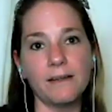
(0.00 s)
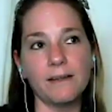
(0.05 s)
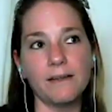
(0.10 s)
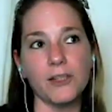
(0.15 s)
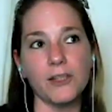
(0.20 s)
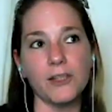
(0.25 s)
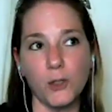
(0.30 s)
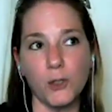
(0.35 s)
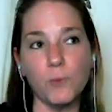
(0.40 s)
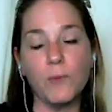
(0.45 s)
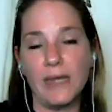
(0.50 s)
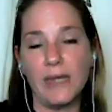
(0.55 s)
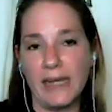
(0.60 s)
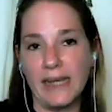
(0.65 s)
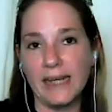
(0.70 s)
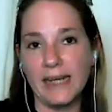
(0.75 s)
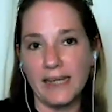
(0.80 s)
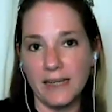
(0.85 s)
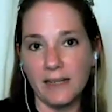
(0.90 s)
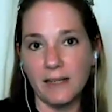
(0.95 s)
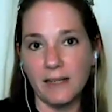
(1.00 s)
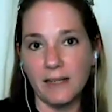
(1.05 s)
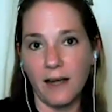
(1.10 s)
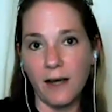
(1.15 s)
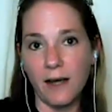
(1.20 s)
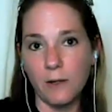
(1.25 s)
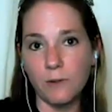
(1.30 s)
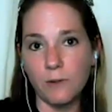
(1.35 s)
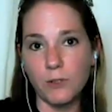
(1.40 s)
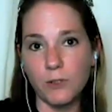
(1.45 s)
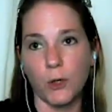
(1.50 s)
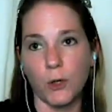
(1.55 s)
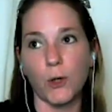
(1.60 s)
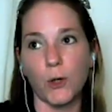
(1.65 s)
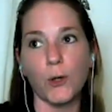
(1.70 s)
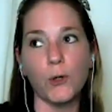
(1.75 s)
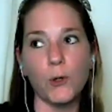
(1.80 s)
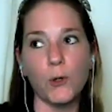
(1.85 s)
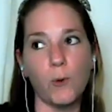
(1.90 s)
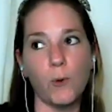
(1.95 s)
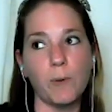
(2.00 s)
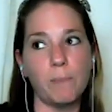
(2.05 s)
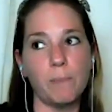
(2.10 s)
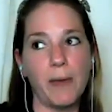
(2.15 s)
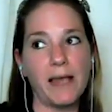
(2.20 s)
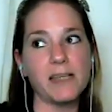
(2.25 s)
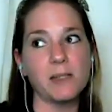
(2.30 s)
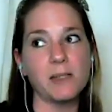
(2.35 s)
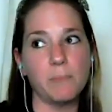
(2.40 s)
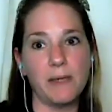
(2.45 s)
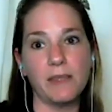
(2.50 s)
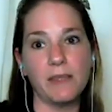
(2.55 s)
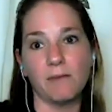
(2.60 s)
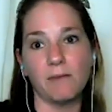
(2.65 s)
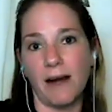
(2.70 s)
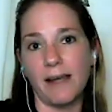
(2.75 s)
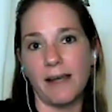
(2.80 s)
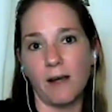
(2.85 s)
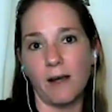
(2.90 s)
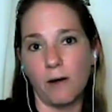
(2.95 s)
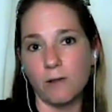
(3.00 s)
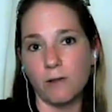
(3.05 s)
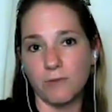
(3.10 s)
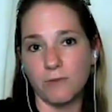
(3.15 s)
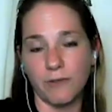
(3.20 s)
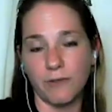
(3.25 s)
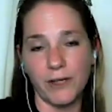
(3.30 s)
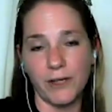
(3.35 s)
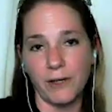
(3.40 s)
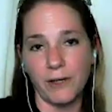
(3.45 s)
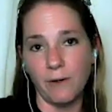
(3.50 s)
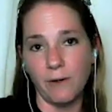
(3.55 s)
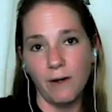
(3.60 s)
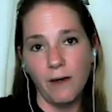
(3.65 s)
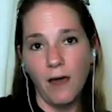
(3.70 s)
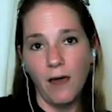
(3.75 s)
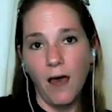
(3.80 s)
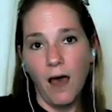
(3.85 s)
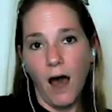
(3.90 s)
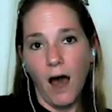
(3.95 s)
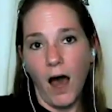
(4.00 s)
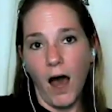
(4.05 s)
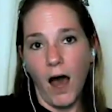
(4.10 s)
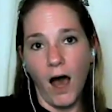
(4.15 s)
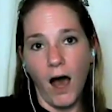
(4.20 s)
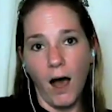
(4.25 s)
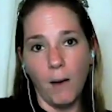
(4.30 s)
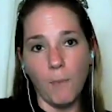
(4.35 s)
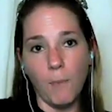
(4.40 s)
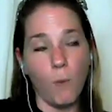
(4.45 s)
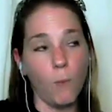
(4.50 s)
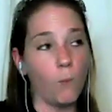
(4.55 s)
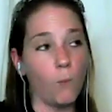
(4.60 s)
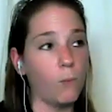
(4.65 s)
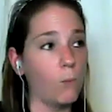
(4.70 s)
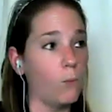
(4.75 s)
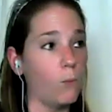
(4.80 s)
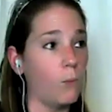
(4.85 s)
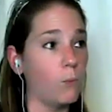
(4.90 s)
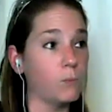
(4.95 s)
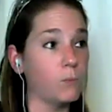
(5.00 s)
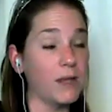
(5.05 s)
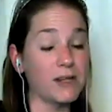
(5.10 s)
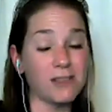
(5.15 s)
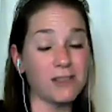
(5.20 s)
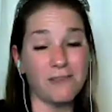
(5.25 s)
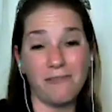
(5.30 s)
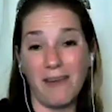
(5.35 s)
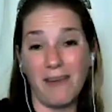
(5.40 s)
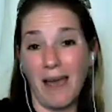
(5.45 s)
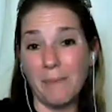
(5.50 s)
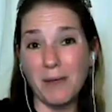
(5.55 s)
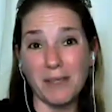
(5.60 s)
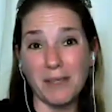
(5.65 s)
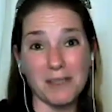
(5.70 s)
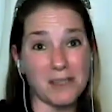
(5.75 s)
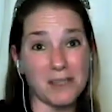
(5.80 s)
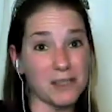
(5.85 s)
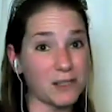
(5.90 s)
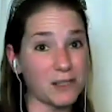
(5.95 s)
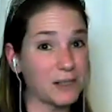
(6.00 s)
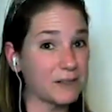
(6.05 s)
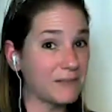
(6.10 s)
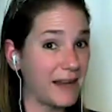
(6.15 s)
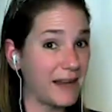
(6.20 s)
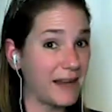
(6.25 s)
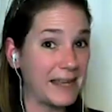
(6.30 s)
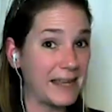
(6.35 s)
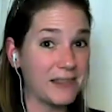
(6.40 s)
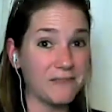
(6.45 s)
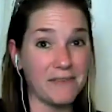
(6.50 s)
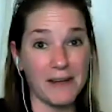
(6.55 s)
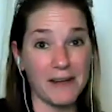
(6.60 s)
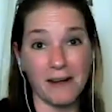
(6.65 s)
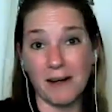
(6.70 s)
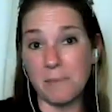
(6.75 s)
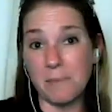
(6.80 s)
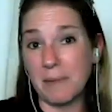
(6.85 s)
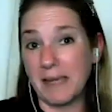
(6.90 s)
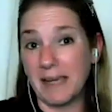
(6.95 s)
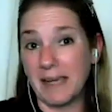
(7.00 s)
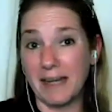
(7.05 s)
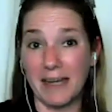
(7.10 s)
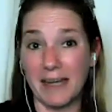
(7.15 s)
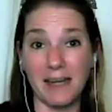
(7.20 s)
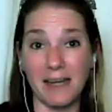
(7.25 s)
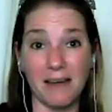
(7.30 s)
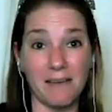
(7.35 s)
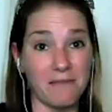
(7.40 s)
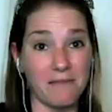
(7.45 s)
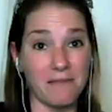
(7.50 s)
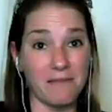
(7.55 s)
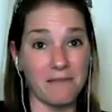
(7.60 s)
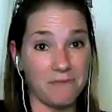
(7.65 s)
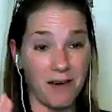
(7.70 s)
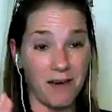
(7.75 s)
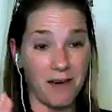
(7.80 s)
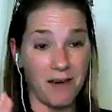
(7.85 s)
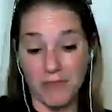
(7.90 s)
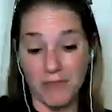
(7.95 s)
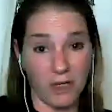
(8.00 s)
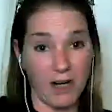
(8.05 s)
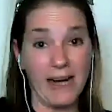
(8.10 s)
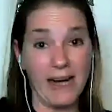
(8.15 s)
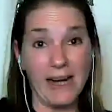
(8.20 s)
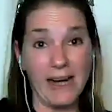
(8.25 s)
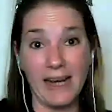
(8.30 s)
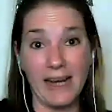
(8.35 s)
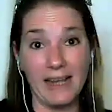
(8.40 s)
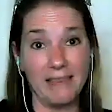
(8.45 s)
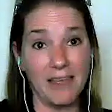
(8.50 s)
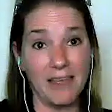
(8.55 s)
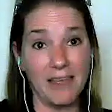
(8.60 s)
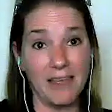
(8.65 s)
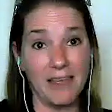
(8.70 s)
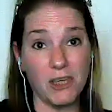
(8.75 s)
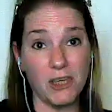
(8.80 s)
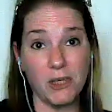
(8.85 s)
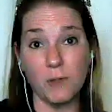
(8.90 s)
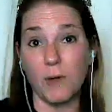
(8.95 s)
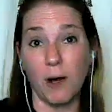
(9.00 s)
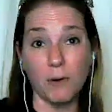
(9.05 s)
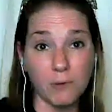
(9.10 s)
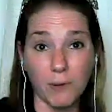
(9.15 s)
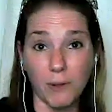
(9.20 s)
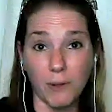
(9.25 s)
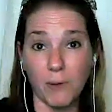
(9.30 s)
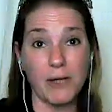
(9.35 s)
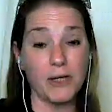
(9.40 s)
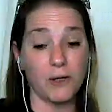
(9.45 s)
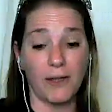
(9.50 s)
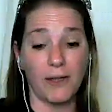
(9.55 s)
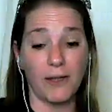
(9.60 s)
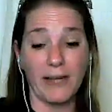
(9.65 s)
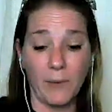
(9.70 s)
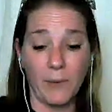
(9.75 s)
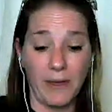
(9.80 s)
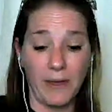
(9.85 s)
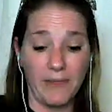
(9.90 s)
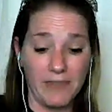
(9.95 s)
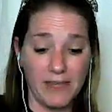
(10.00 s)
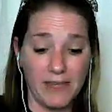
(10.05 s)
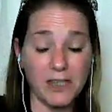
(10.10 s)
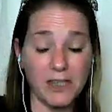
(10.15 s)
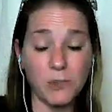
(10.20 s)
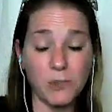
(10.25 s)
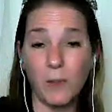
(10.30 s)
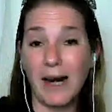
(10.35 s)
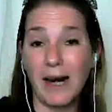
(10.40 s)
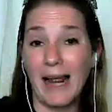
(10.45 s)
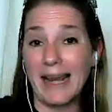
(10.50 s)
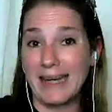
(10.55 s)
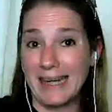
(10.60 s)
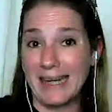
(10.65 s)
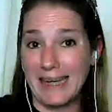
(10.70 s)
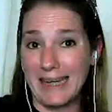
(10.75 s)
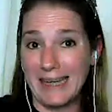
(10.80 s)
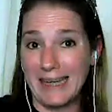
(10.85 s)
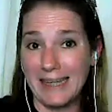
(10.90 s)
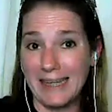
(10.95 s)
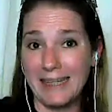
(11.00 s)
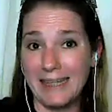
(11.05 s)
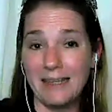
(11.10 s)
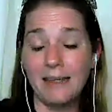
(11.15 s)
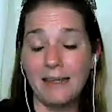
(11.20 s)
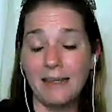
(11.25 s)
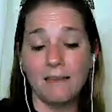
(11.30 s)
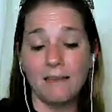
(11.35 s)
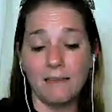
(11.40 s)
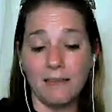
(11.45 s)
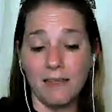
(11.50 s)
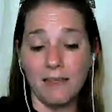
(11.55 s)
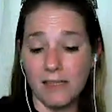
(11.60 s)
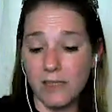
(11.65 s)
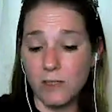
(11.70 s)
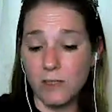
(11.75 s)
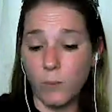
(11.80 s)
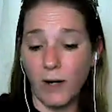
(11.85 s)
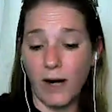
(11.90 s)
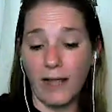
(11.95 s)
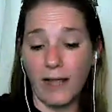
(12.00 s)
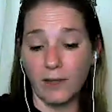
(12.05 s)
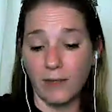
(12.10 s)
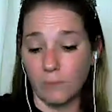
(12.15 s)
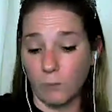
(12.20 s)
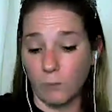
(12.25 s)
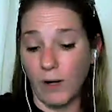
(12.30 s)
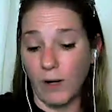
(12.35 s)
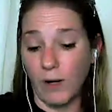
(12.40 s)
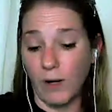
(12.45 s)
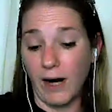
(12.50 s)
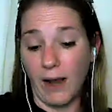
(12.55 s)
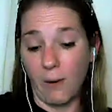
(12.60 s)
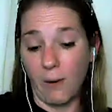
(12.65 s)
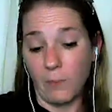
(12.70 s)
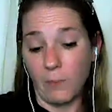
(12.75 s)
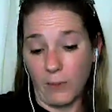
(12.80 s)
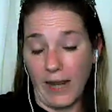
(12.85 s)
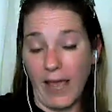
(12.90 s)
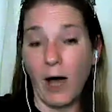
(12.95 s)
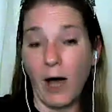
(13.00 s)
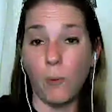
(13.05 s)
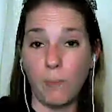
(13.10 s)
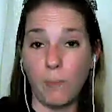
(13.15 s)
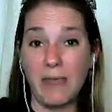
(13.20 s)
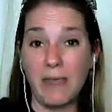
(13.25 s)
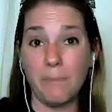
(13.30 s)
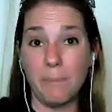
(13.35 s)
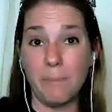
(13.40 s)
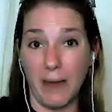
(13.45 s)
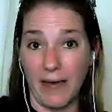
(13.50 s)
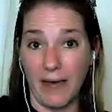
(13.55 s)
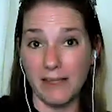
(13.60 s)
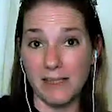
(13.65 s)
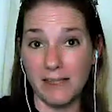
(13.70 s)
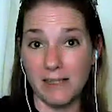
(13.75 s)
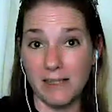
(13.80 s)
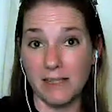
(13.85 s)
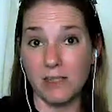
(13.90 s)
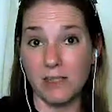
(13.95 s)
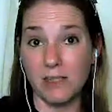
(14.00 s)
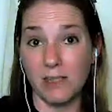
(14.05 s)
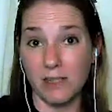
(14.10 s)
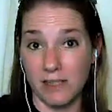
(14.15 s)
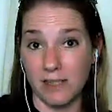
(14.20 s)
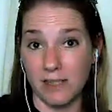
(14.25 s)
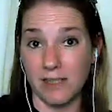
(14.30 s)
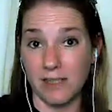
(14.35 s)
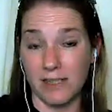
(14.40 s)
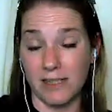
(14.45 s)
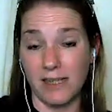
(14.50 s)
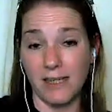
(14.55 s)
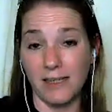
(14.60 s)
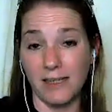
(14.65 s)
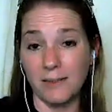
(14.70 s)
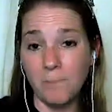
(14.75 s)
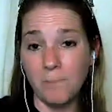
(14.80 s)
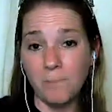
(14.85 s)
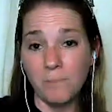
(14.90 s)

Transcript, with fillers: you need in a coach or who would best be the right coach for you, um, there's a fabulous survey in the very beginning of of the training that you go through, and you're like, okay, this is what I need. This is what I what I, what would help me best to succeed.